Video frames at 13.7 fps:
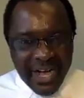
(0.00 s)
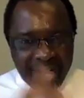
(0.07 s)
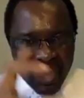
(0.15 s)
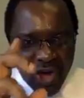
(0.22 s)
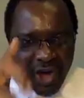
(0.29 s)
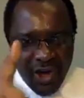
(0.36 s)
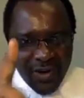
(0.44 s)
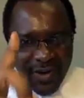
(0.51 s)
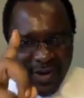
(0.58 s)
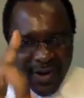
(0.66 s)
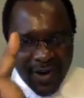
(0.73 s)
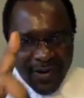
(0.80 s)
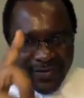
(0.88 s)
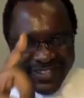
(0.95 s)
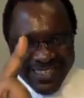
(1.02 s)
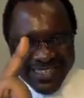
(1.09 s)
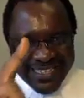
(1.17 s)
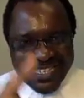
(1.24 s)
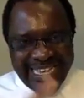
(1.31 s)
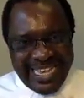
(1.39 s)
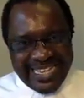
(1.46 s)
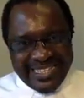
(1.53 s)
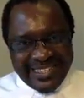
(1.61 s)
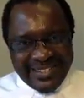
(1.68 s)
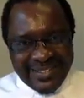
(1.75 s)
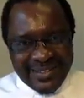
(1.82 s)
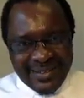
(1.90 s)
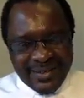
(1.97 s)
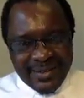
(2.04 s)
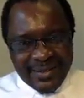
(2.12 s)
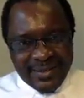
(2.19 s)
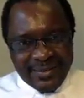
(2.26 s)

And call off this case.